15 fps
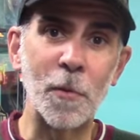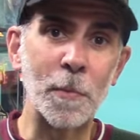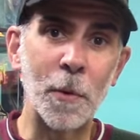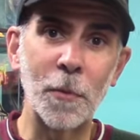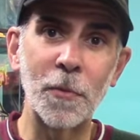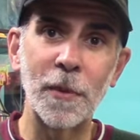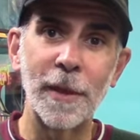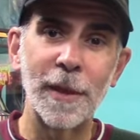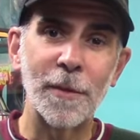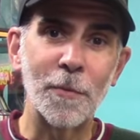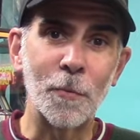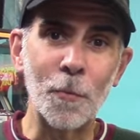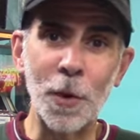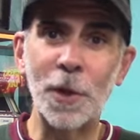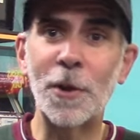They're both
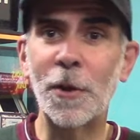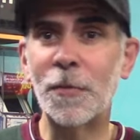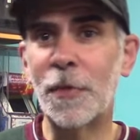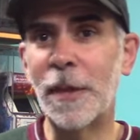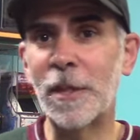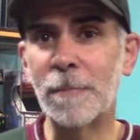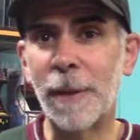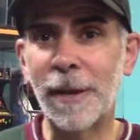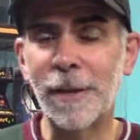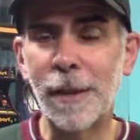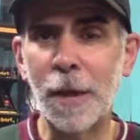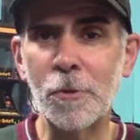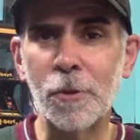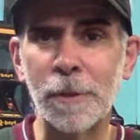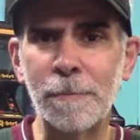really good things in my
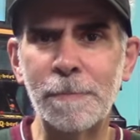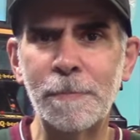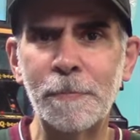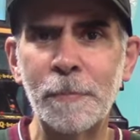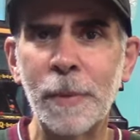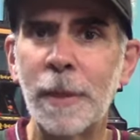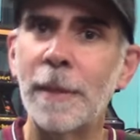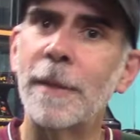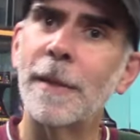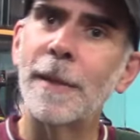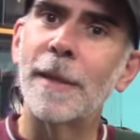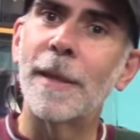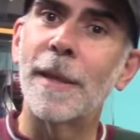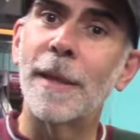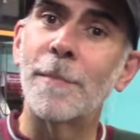collection.
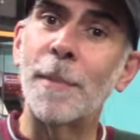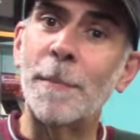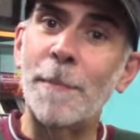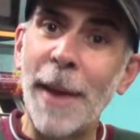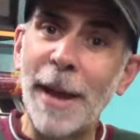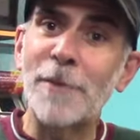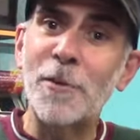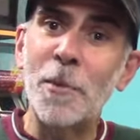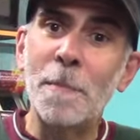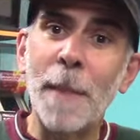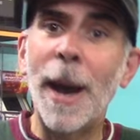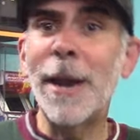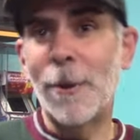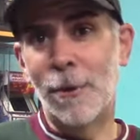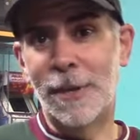But back to
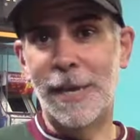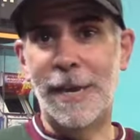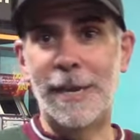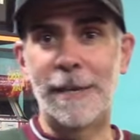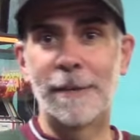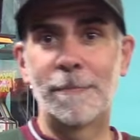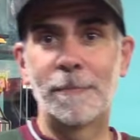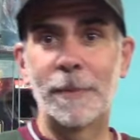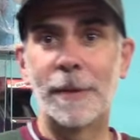my arcade.